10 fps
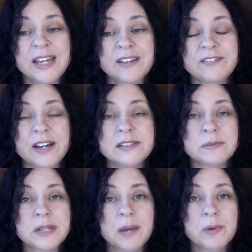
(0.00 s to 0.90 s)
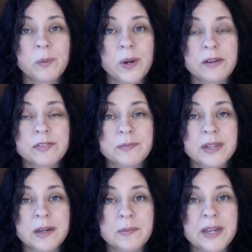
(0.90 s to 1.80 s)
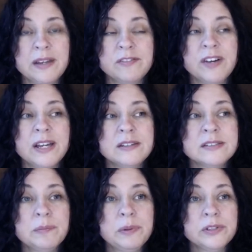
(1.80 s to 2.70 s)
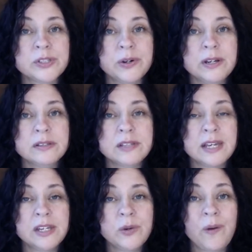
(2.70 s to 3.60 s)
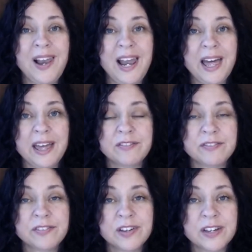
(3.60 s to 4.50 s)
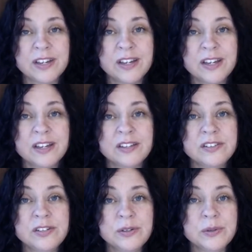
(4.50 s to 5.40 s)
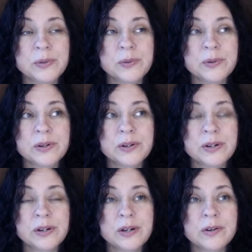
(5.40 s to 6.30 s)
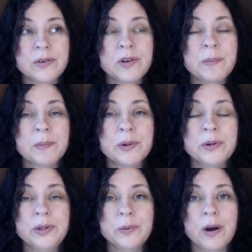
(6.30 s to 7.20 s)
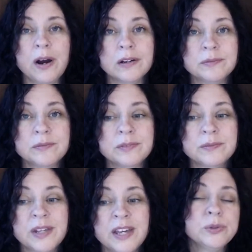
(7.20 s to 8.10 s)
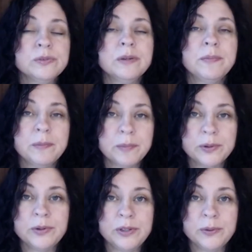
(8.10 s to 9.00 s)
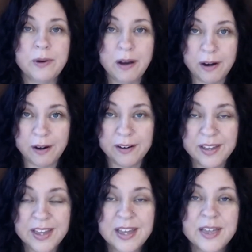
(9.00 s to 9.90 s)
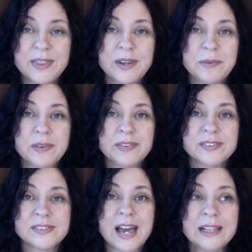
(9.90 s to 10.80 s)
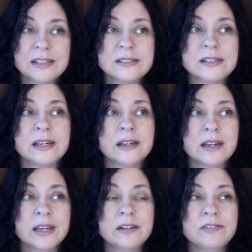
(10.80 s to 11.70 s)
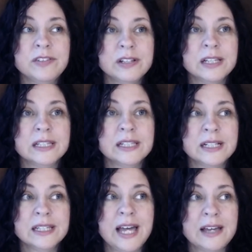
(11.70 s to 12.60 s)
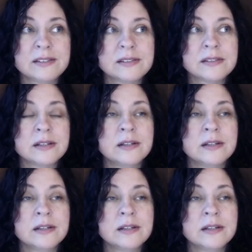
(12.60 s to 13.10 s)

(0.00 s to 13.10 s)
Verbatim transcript: find some time away from them and find simple joys in your life to remember who you are. Remember who you are. Then the silencing can feel a little less